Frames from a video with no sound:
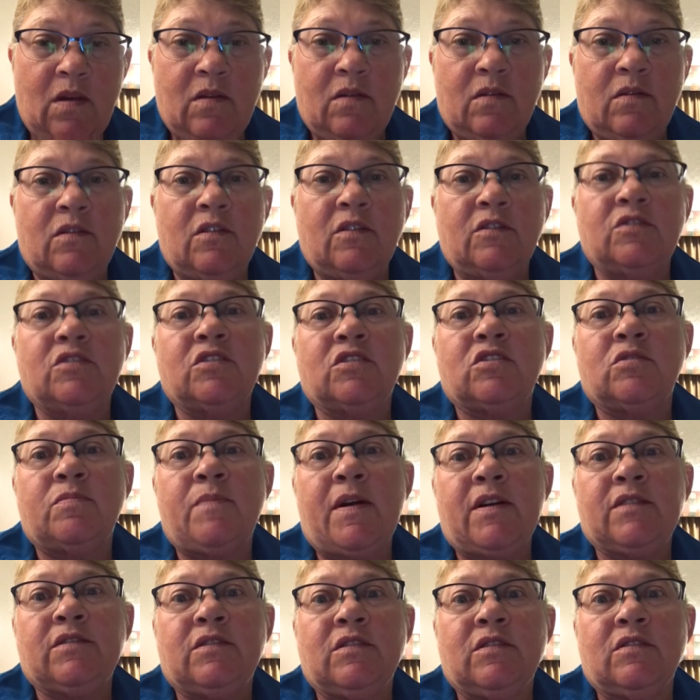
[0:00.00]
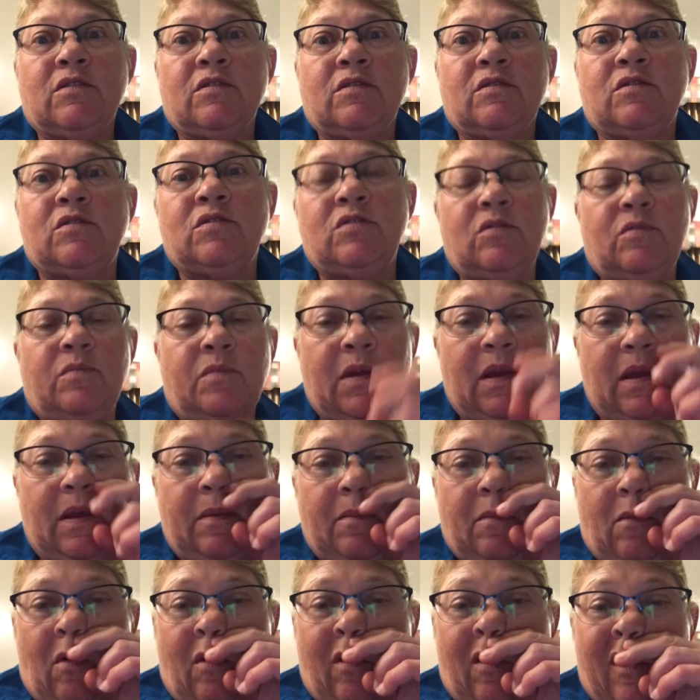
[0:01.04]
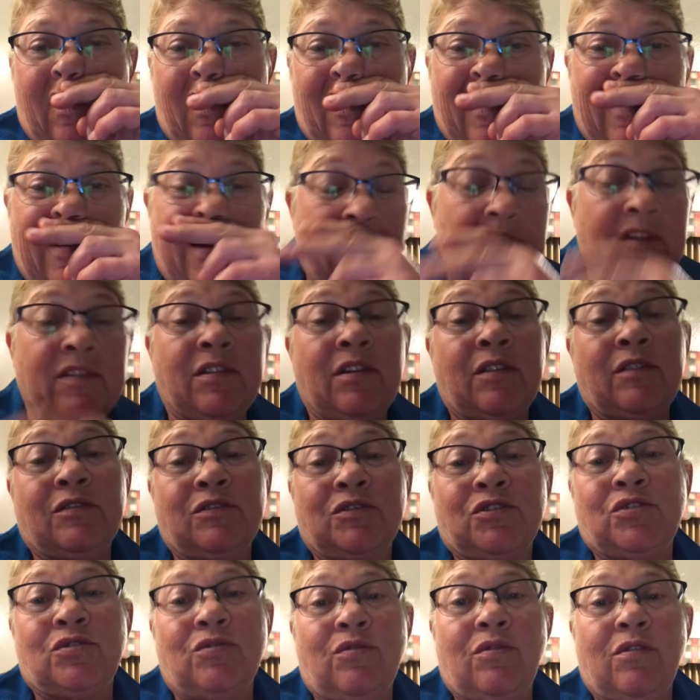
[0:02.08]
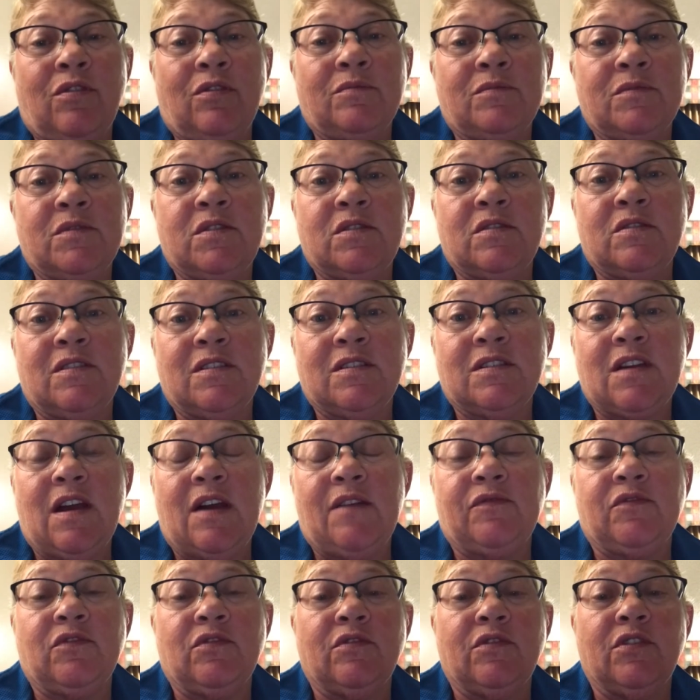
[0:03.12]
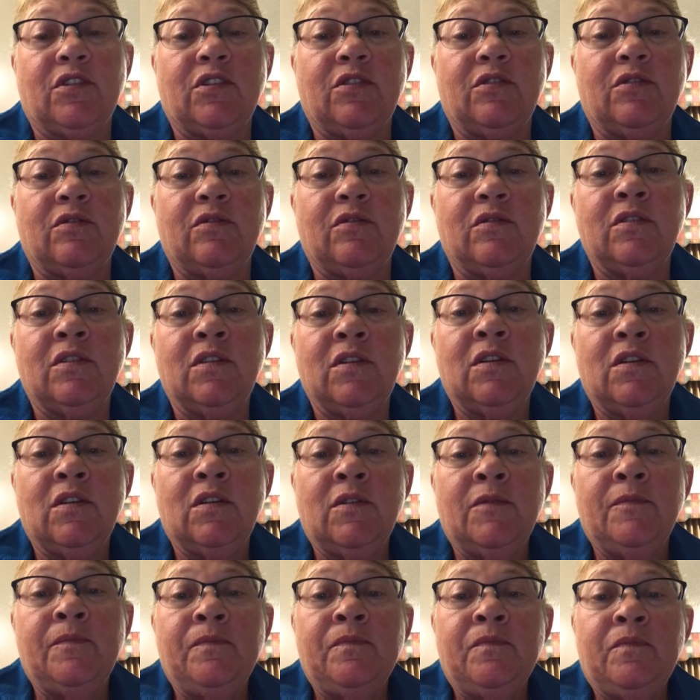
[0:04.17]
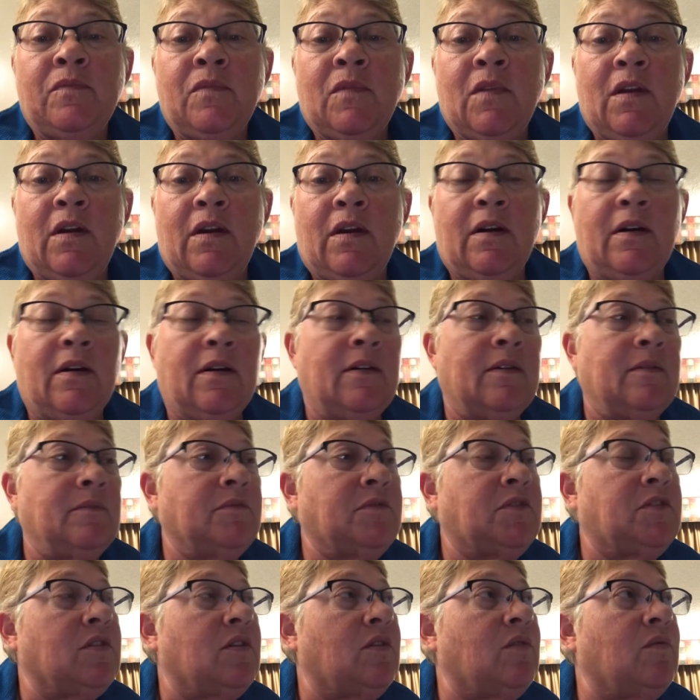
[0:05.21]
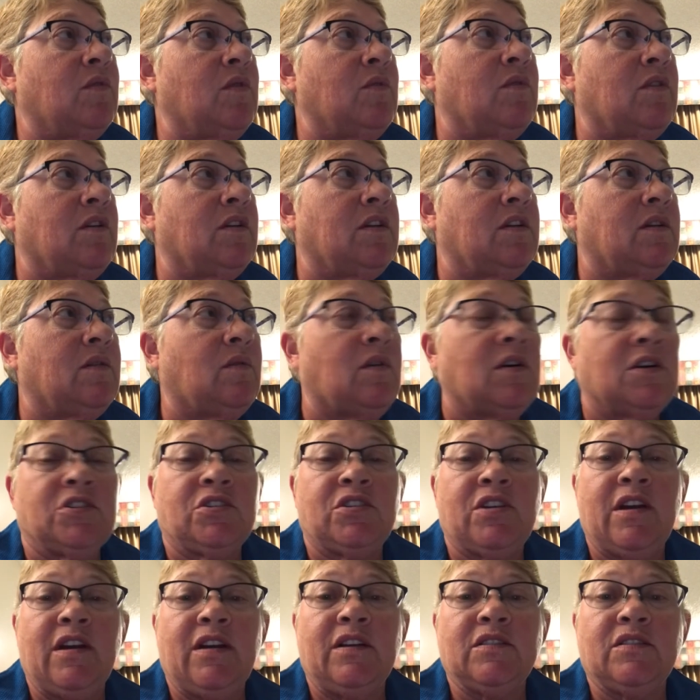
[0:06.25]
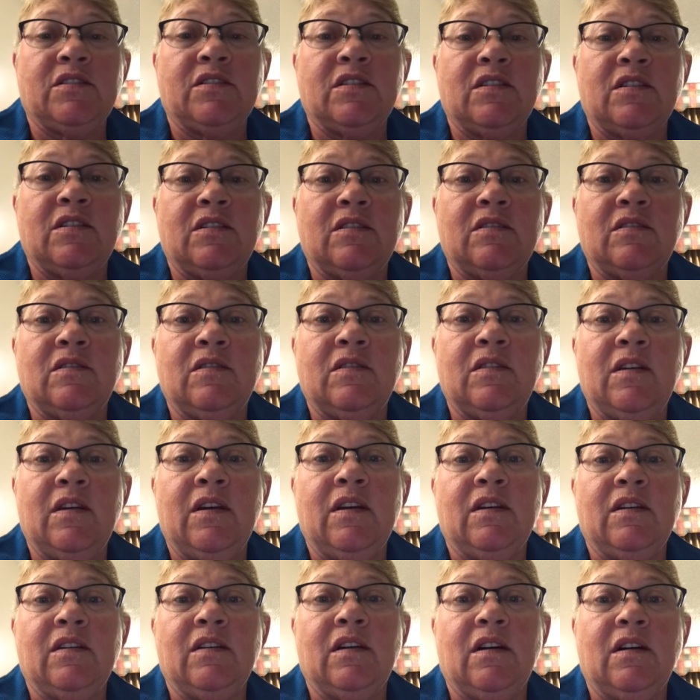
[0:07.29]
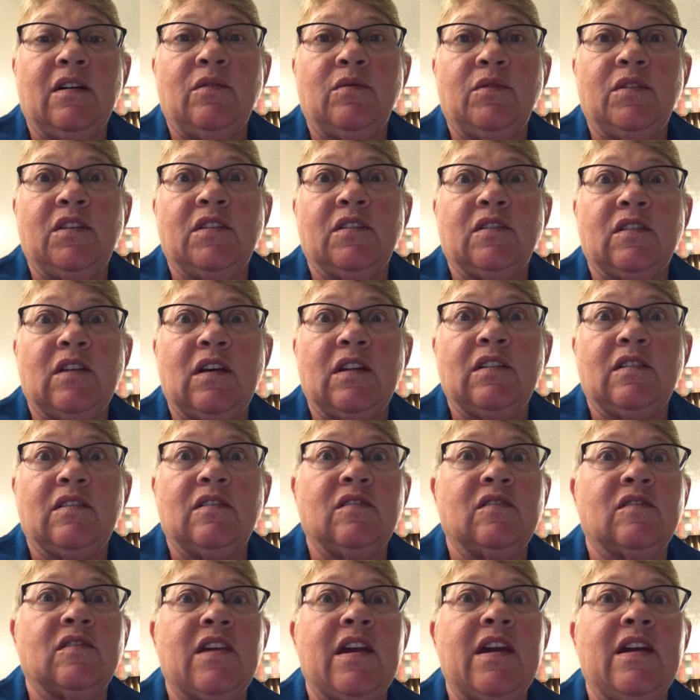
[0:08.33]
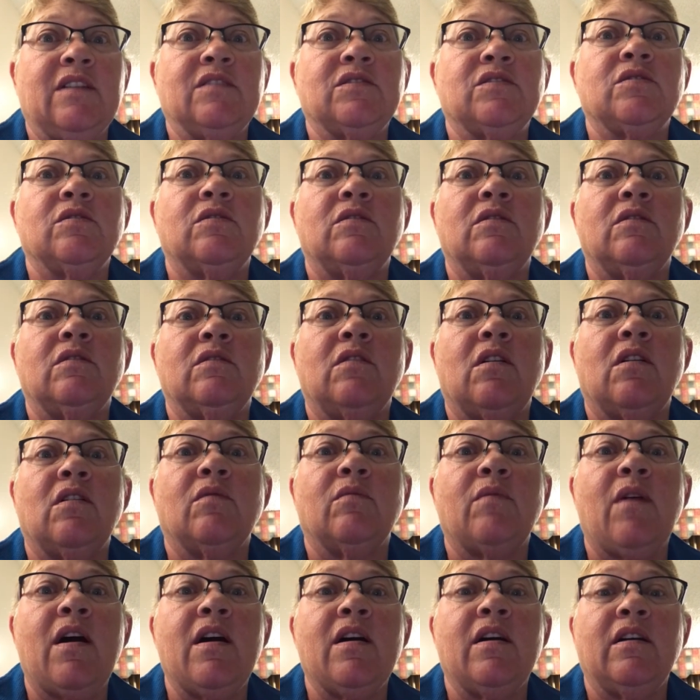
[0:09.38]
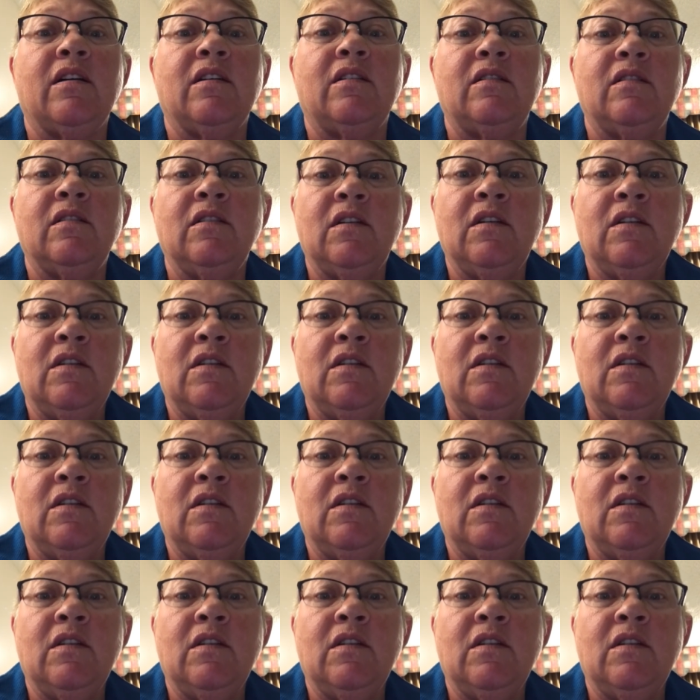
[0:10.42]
there's expected to be more thunderstorms this afternoon. So we really didn't want to chance it, and we decided to just cancel our ride